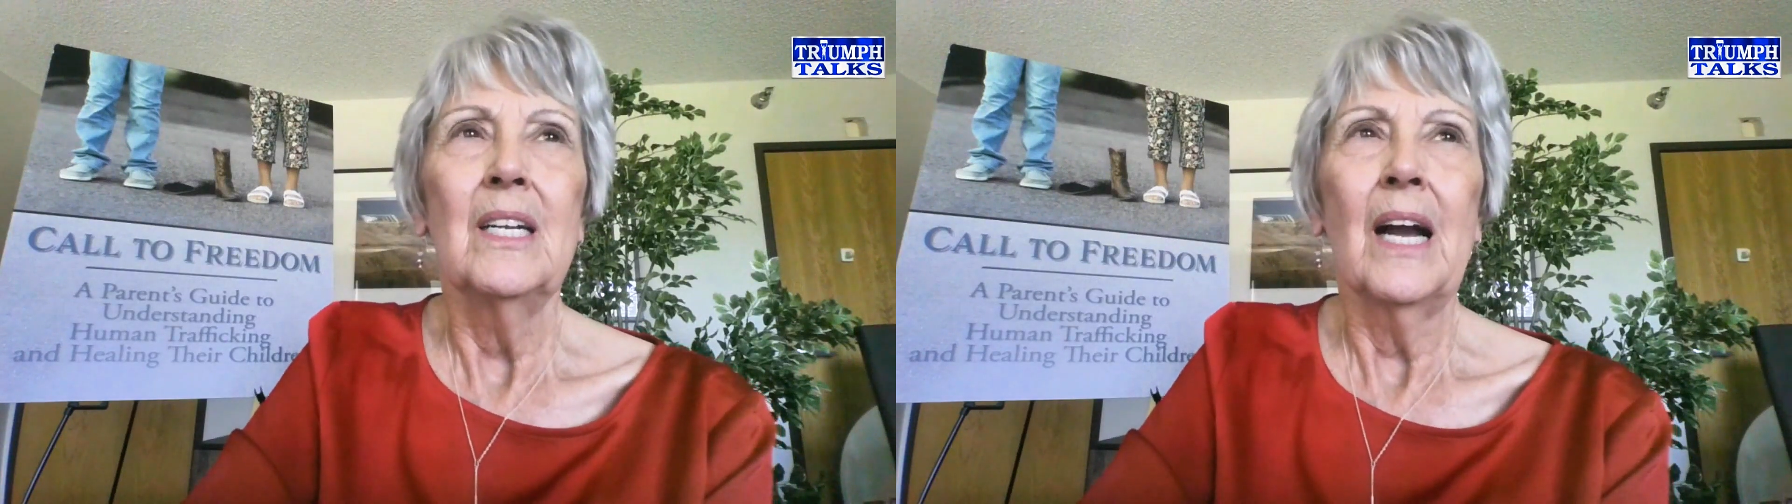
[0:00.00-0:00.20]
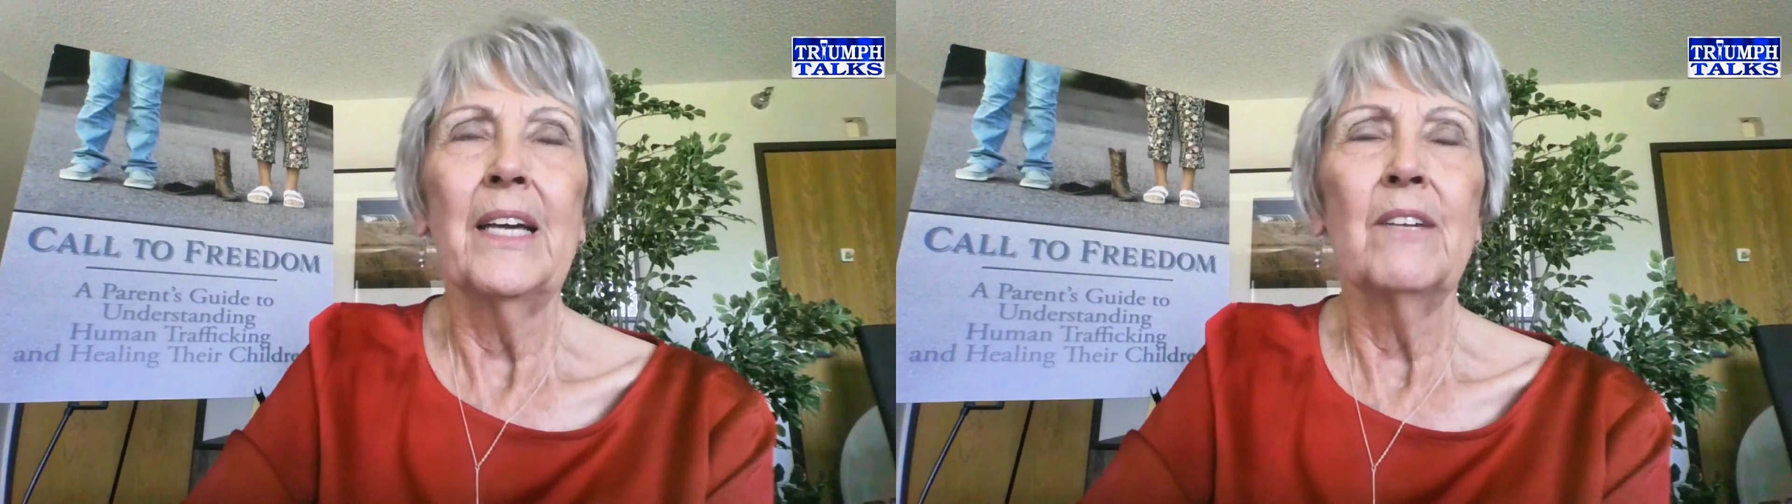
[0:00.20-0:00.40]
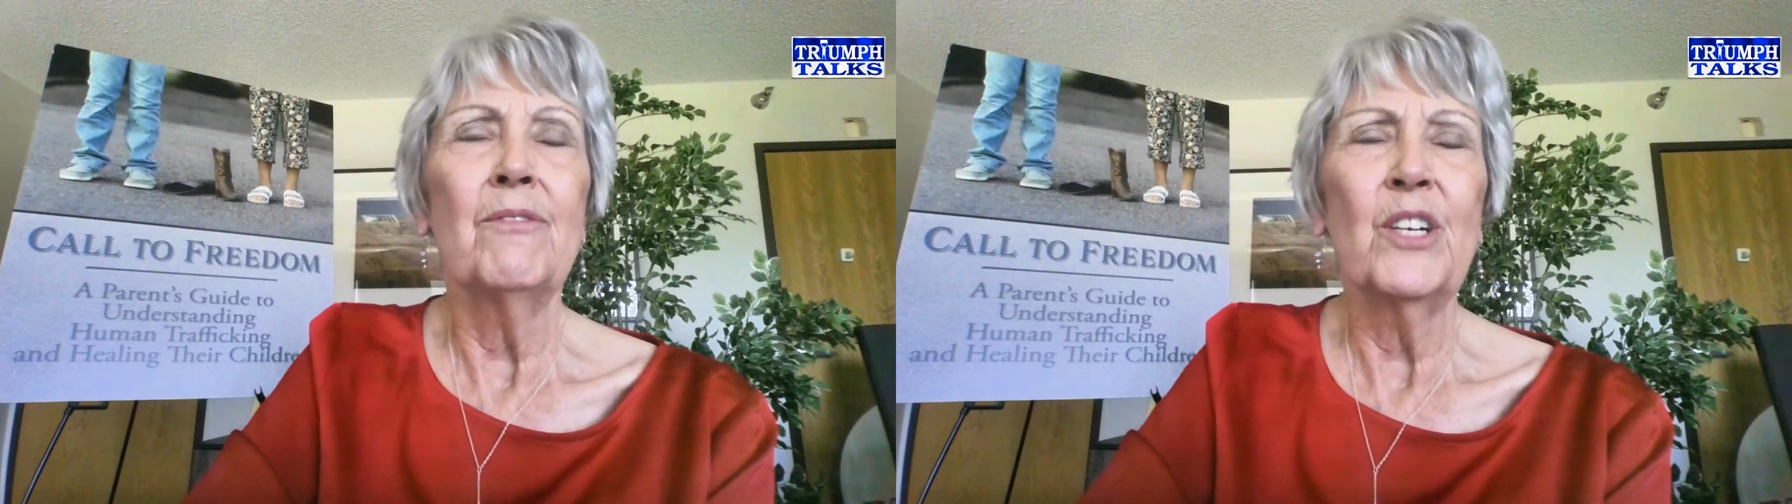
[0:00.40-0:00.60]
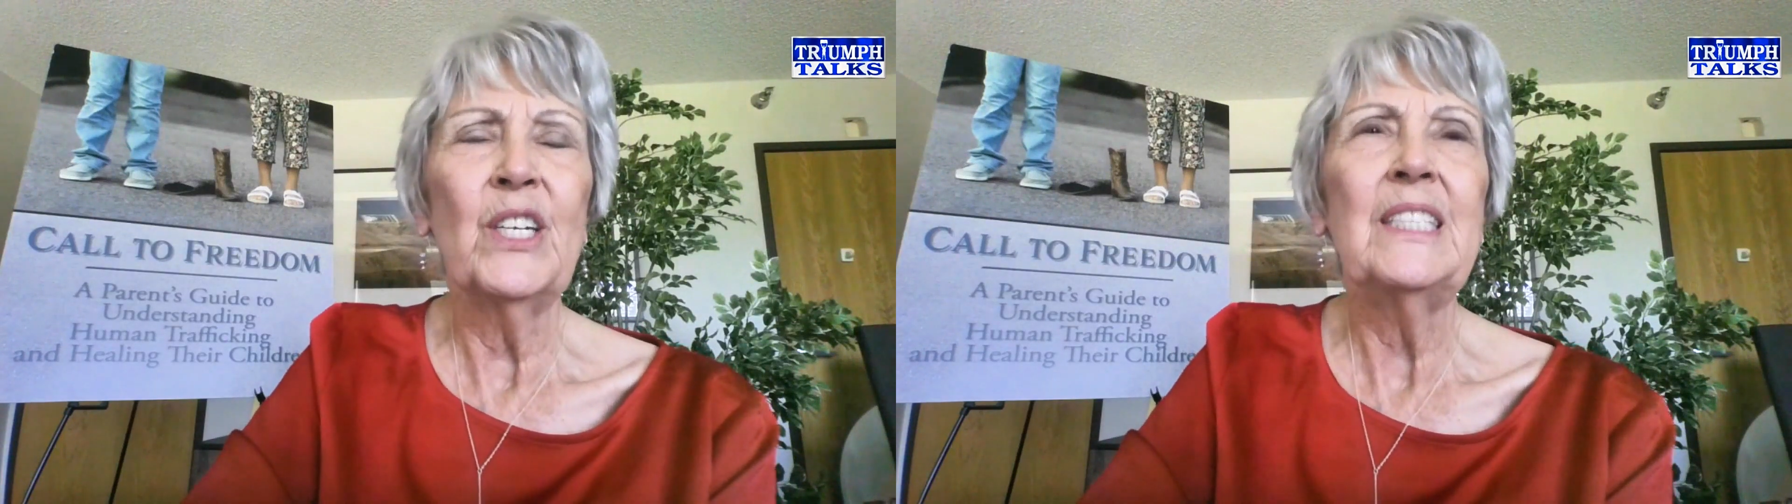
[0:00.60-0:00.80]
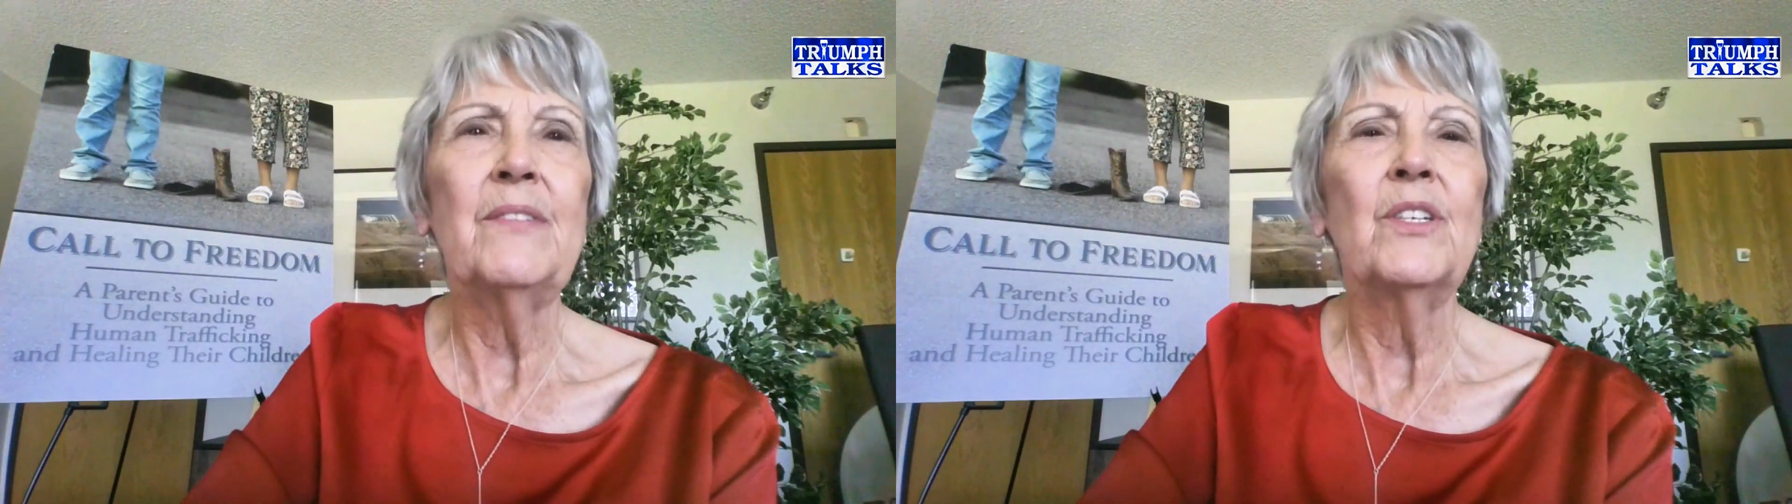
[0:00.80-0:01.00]
I had a very
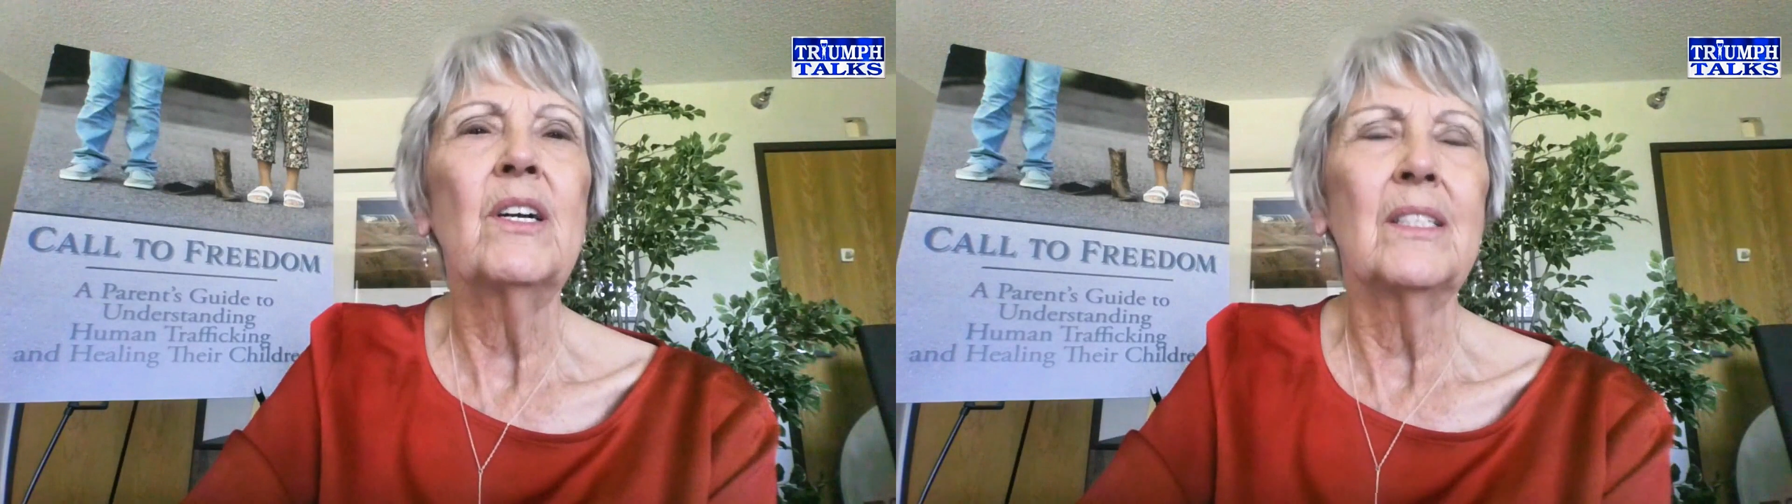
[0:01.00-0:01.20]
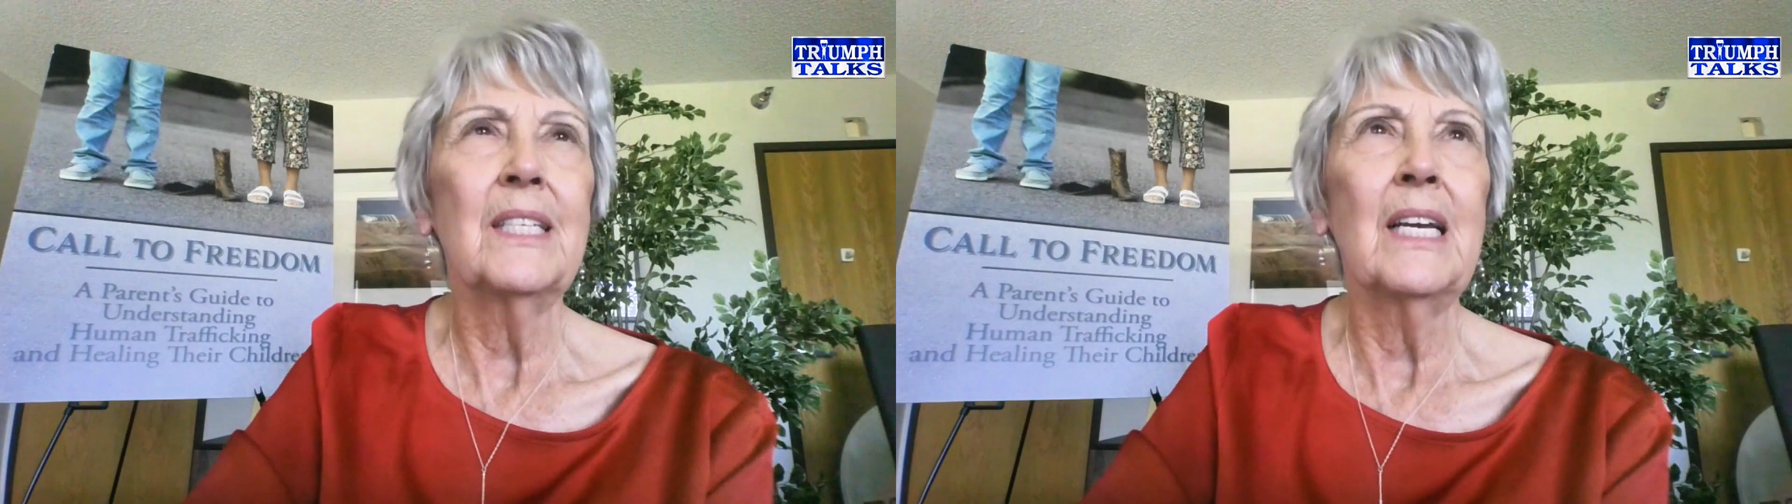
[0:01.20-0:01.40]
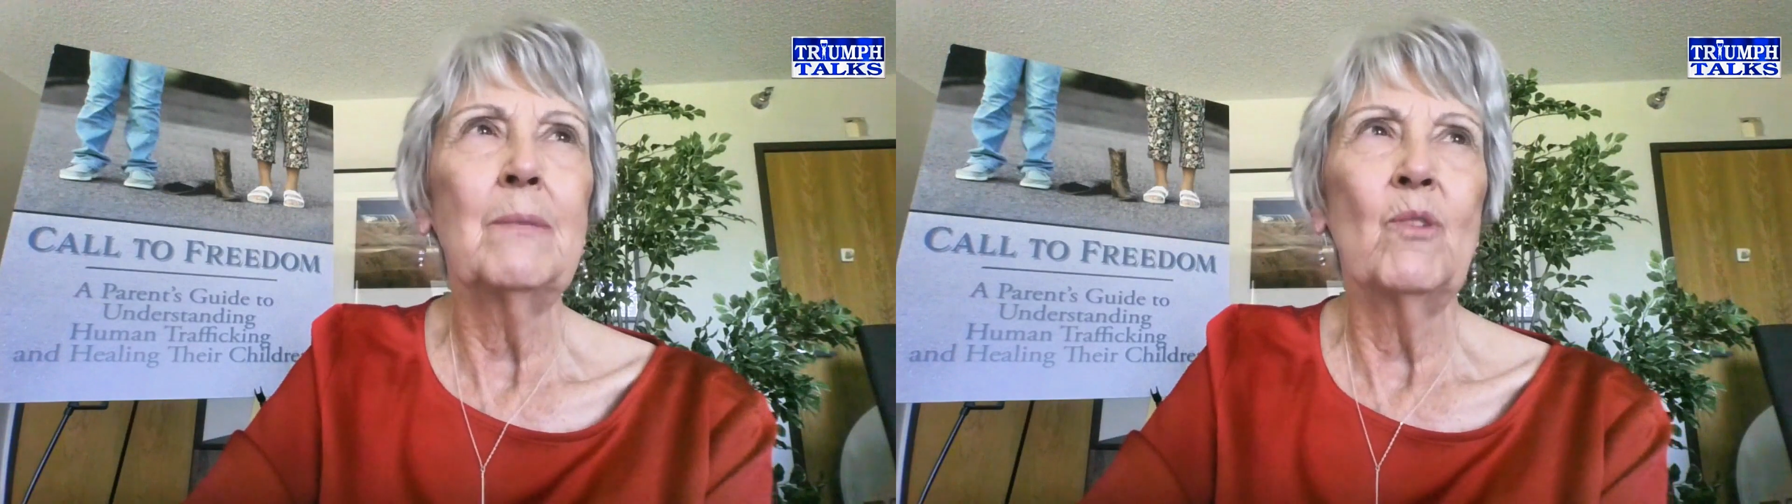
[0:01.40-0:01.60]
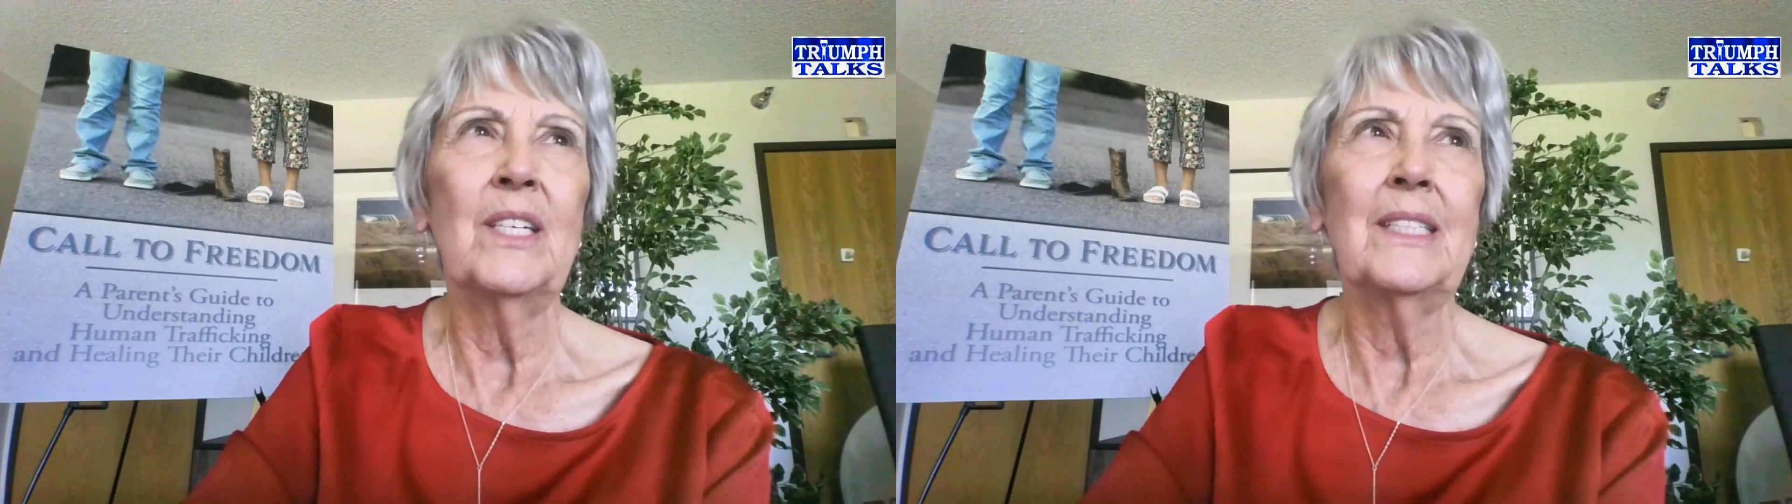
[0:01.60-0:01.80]
difficult time wanting